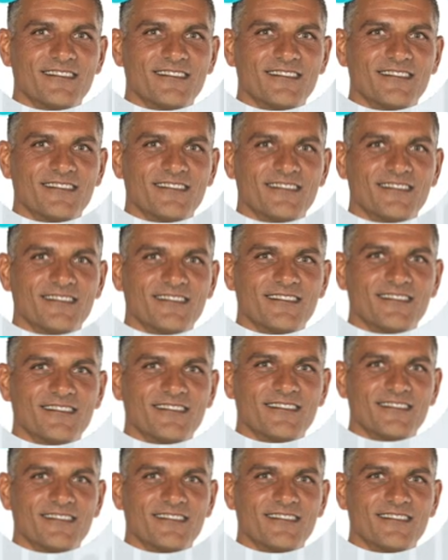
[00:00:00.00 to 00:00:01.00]

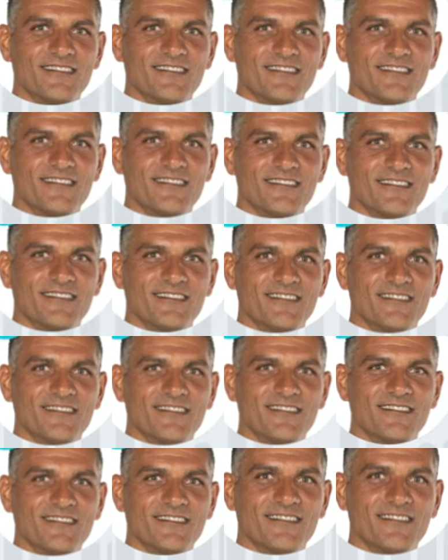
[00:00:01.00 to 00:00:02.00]

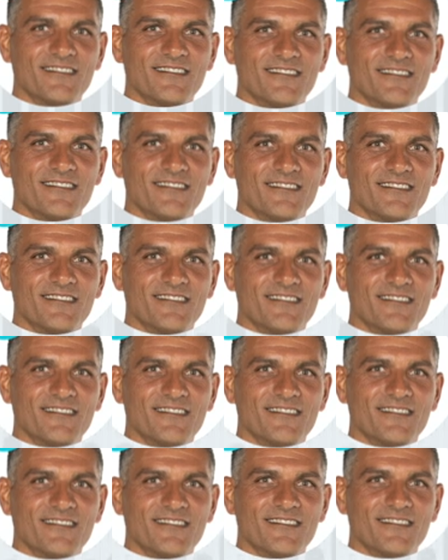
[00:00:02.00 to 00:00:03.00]

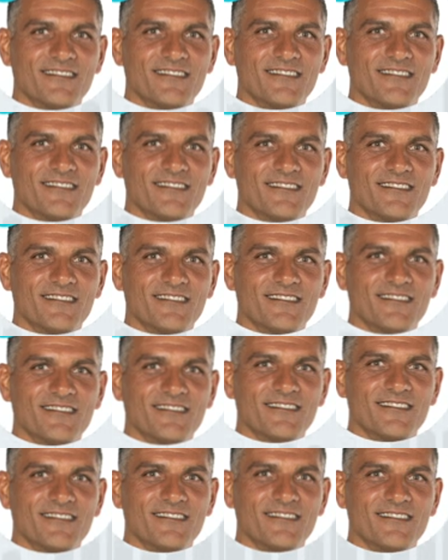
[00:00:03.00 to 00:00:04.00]

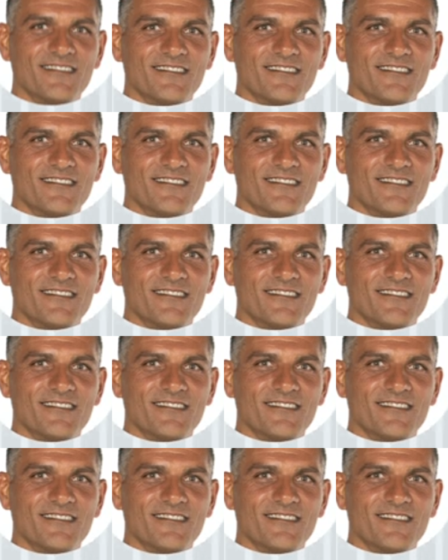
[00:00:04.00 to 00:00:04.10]
No words are spoken by the person on screen.